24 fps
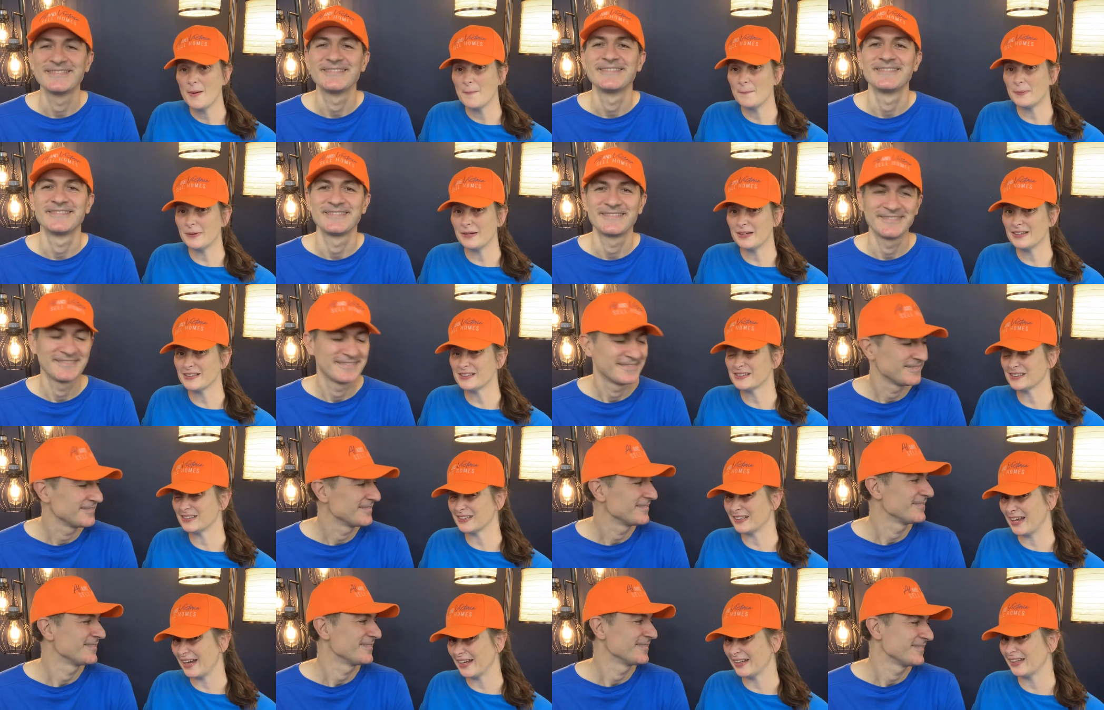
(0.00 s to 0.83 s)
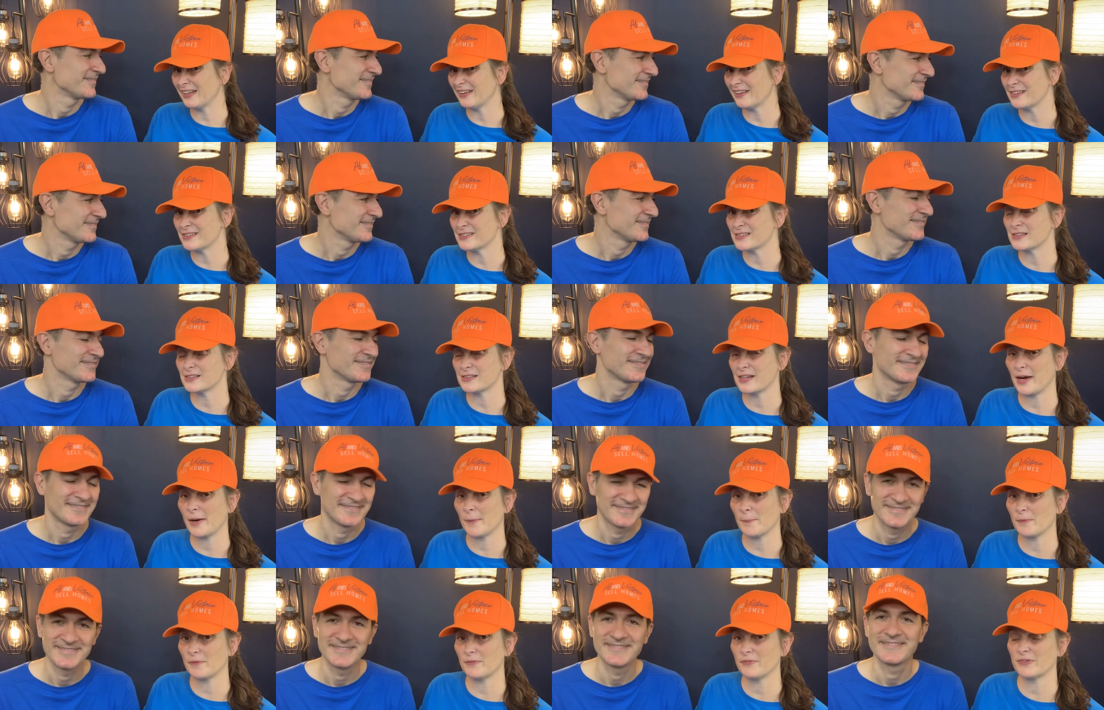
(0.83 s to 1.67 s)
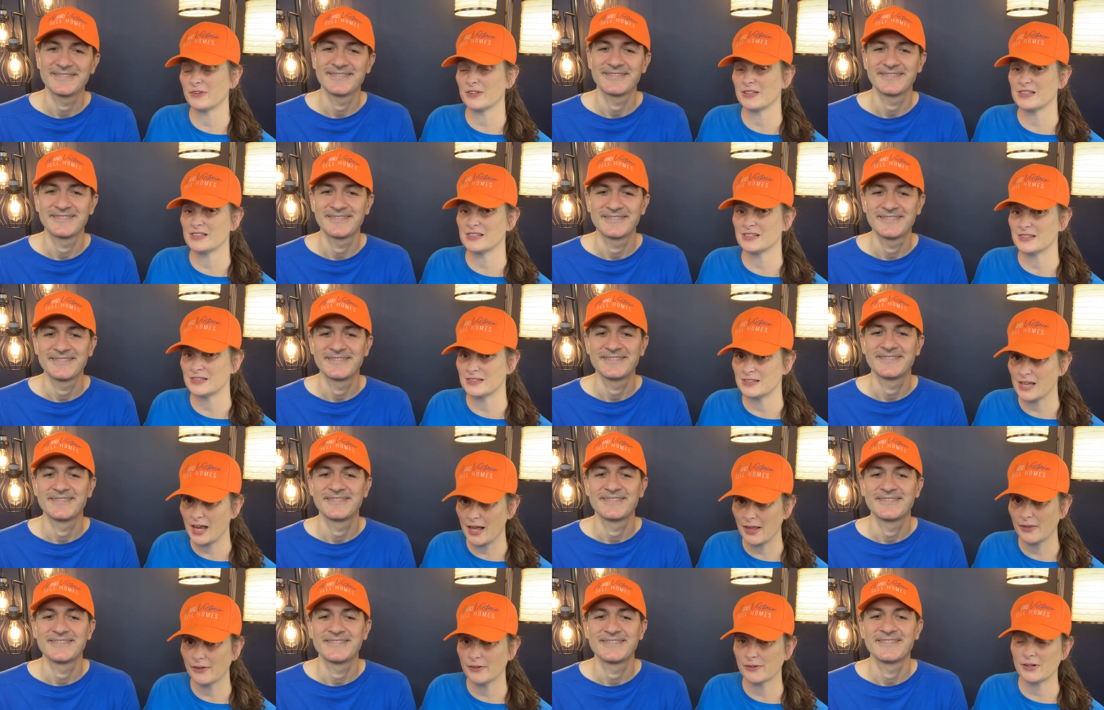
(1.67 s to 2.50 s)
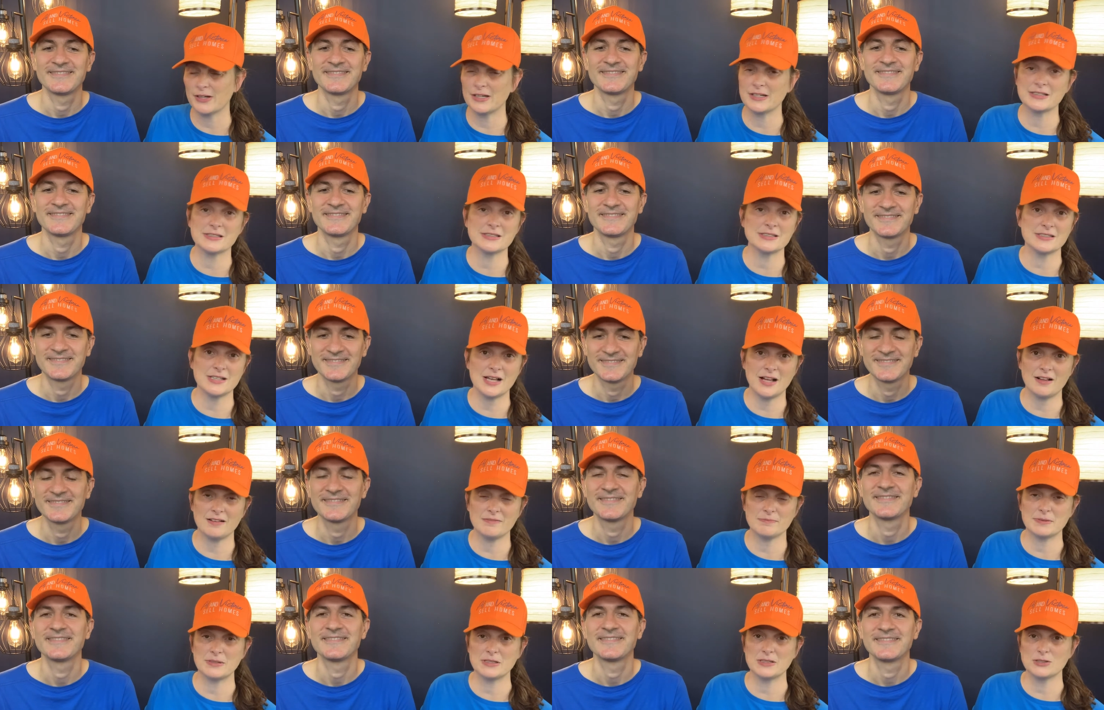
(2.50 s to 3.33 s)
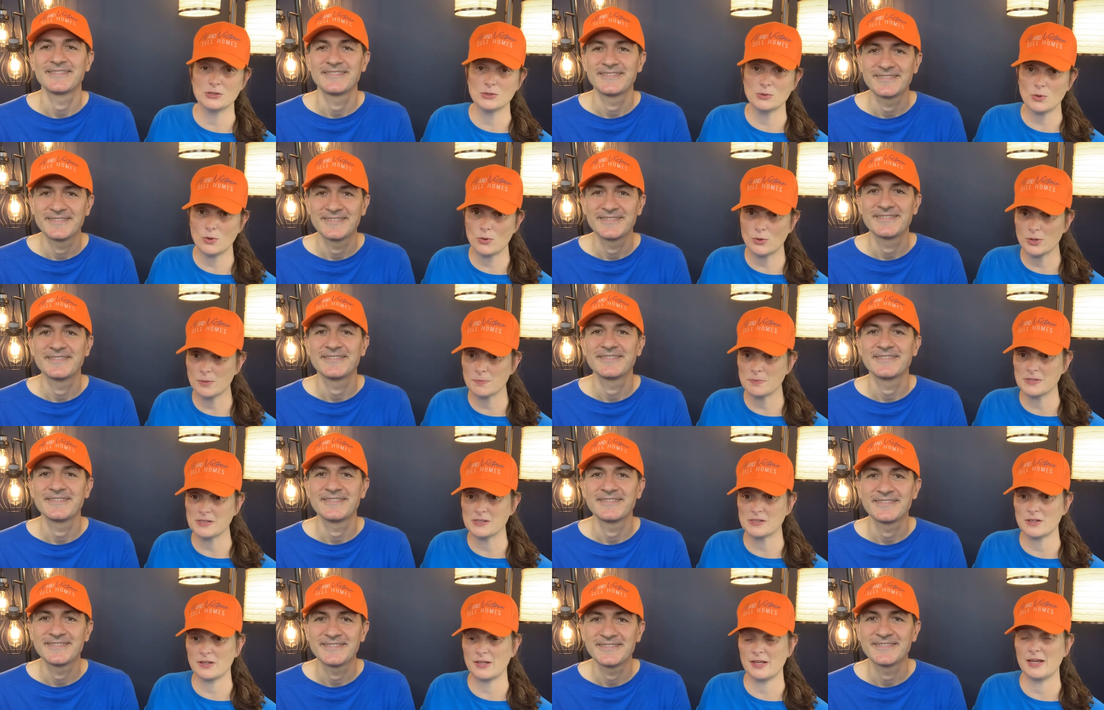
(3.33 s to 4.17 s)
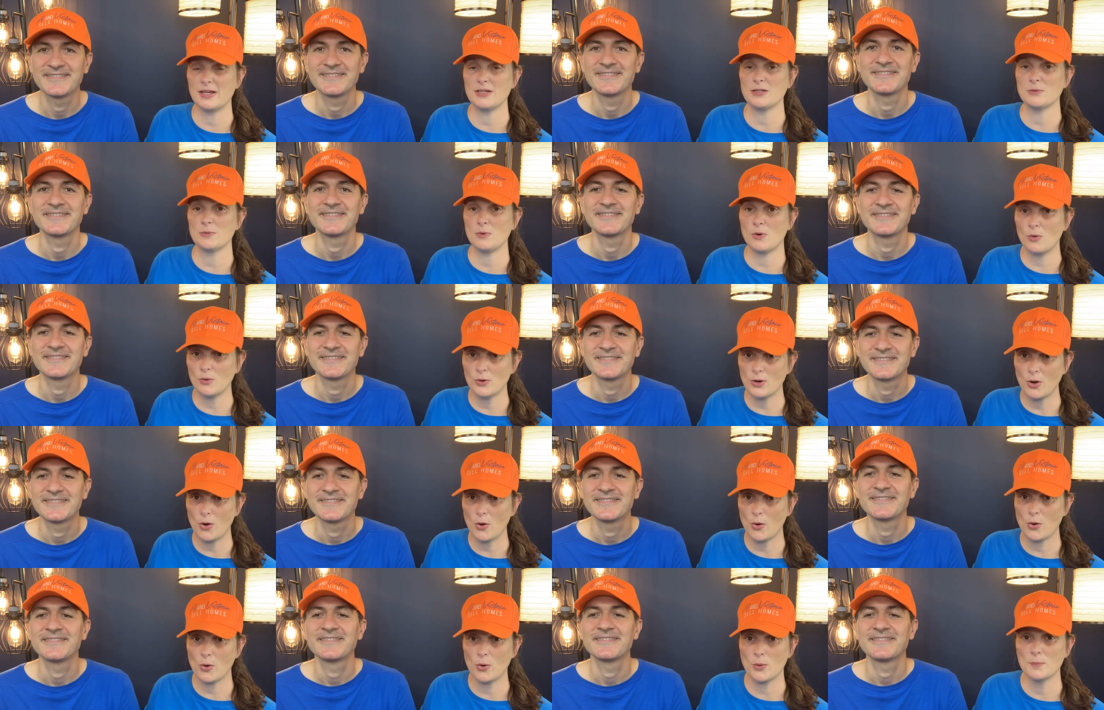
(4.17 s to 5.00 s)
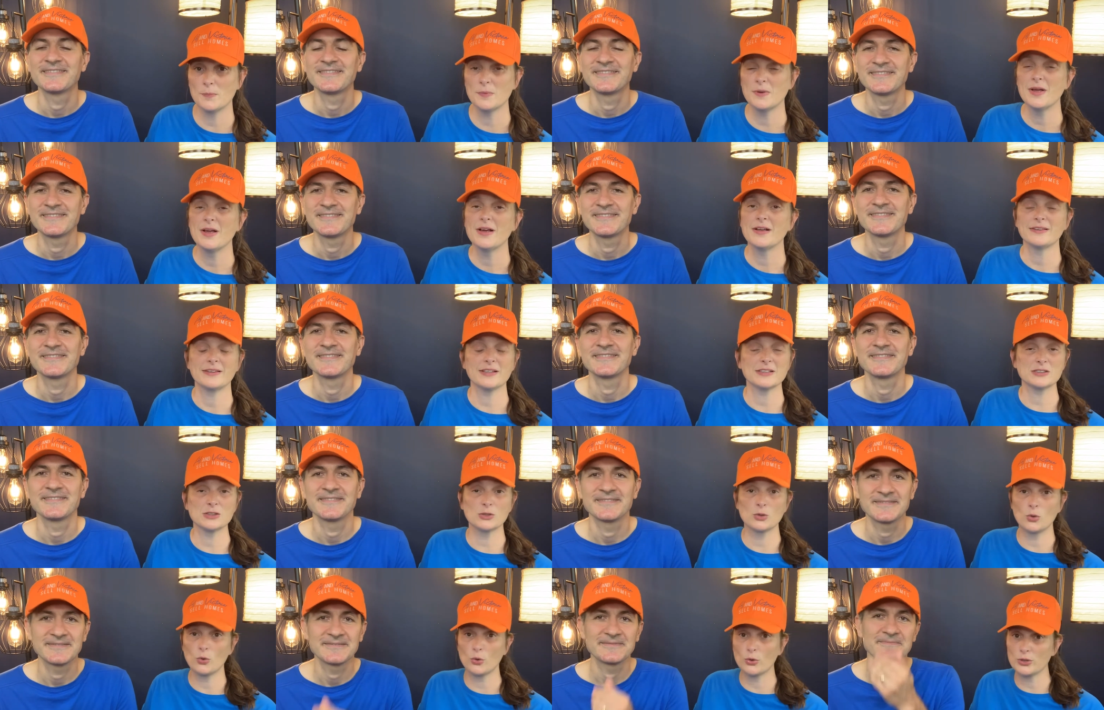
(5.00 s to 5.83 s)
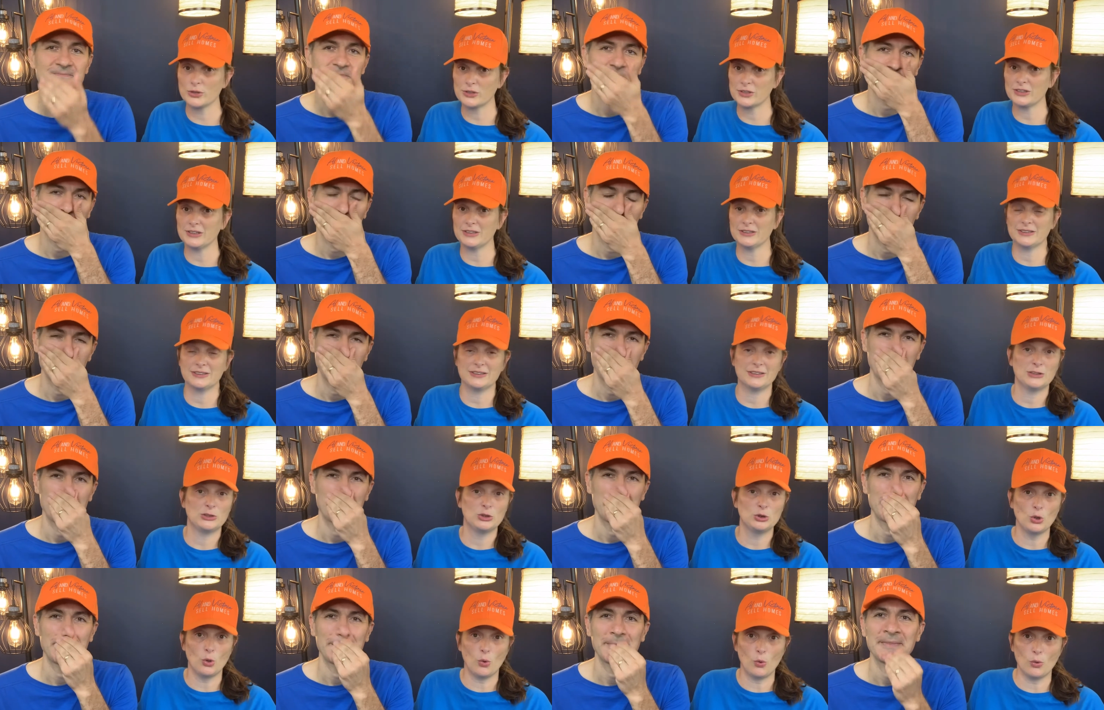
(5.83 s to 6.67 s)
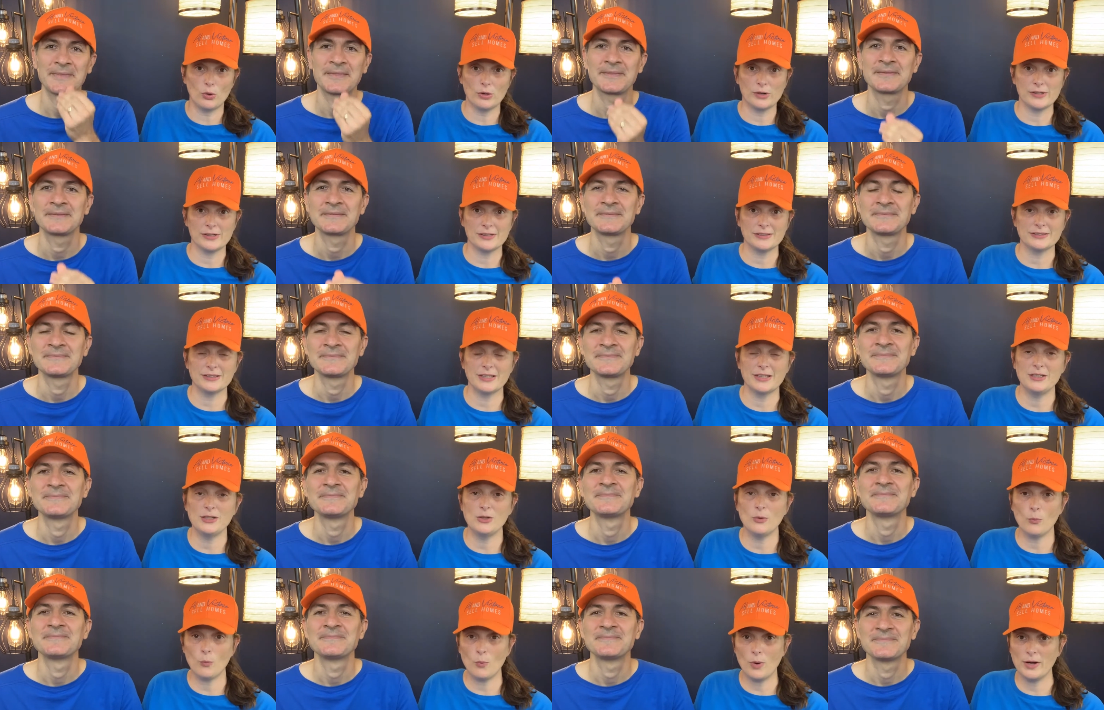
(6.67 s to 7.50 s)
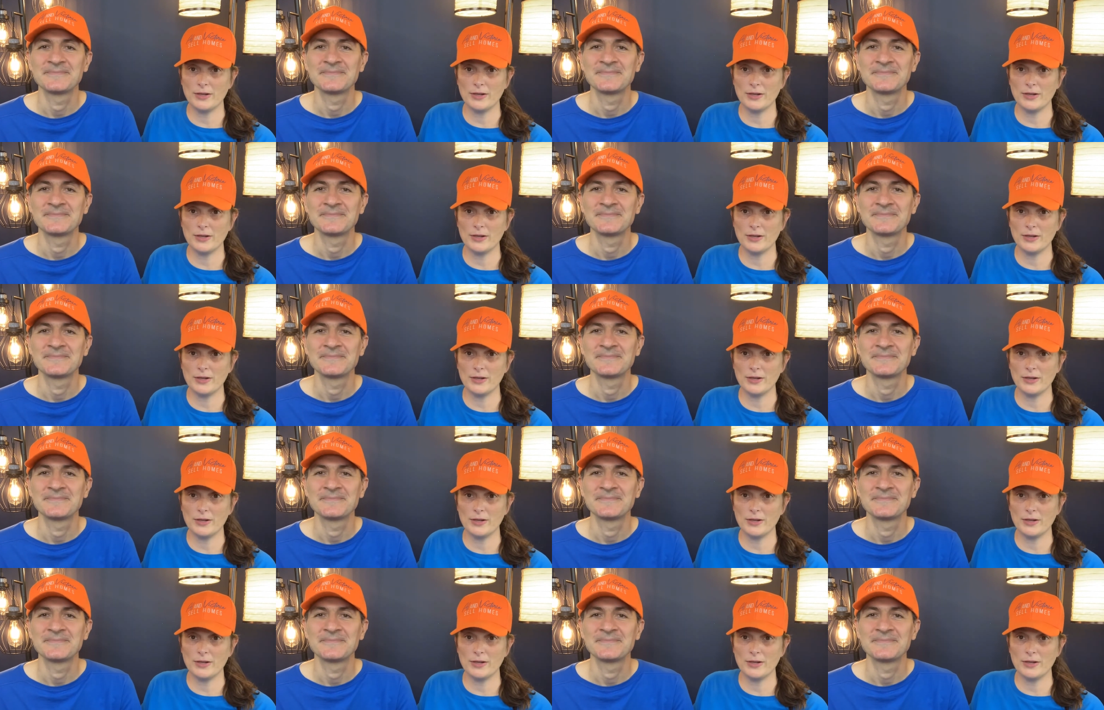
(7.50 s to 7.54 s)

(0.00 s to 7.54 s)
Speaker 1: but it's slightly less desirable for the seller itself, because you own a piece of land, you own a home that's gorgeous, that's yours, and you want